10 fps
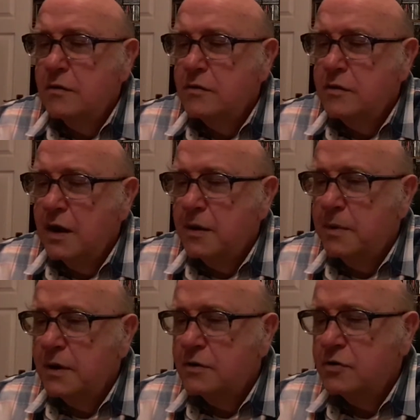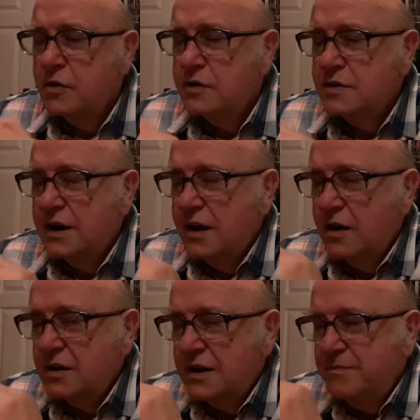tend to be notoriously
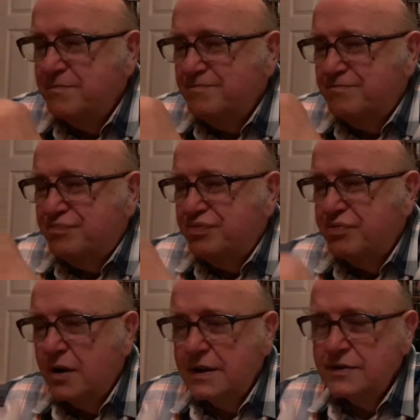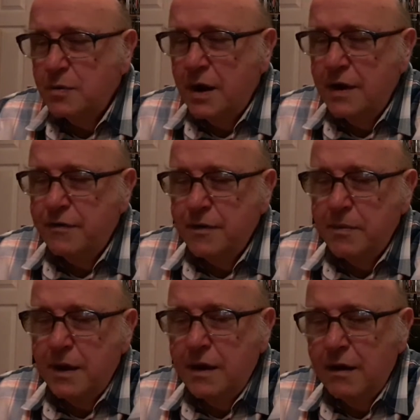hard to prise away from
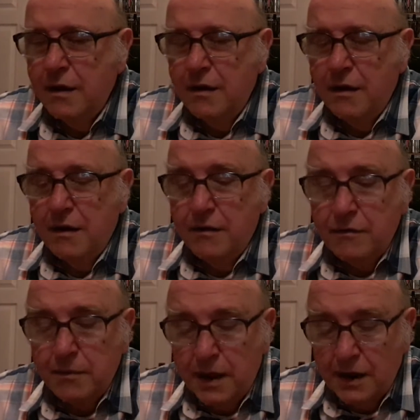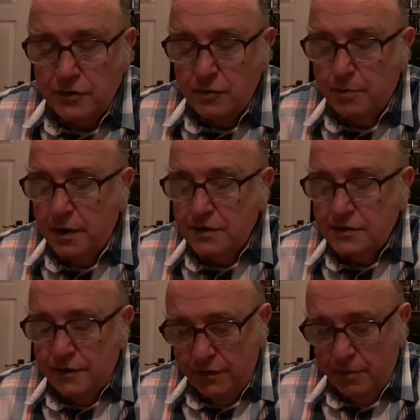the actual
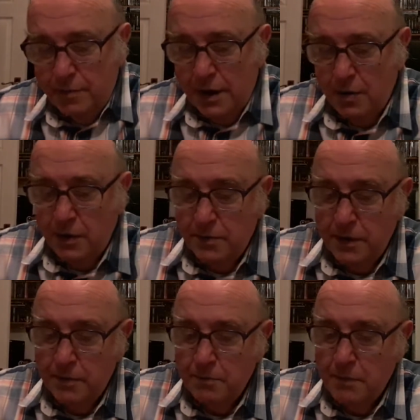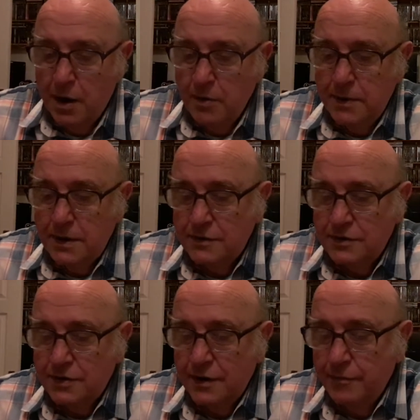box. If you'll bear with me a moment,